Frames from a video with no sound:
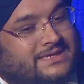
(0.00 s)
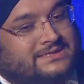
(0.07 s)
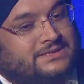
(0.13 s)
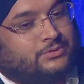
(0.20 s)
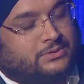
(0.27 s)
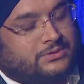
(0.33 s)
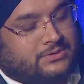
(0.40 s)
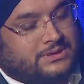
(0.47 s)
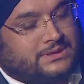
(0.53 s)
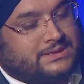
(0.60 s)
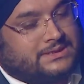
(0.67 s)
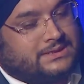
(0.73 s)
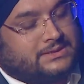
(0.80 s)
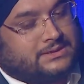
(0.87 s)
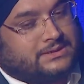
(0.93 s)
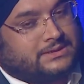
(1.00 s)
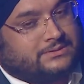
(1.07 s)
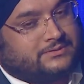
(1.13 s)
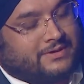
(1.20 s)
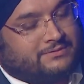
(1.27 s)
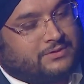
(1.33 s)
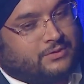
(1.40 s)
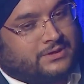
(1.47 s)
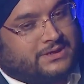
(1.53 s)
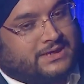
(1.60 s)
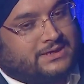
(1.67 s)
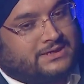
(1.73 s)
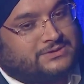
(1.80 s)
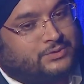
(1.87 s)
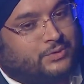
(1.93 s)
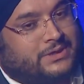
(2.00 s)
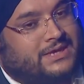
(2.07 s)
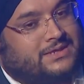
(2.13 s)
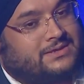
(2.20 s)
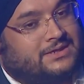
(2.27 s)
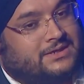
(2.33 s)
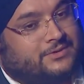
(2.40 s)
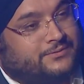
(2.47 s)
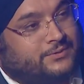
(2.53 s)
I told you earlier, the travel content is growing at the rate of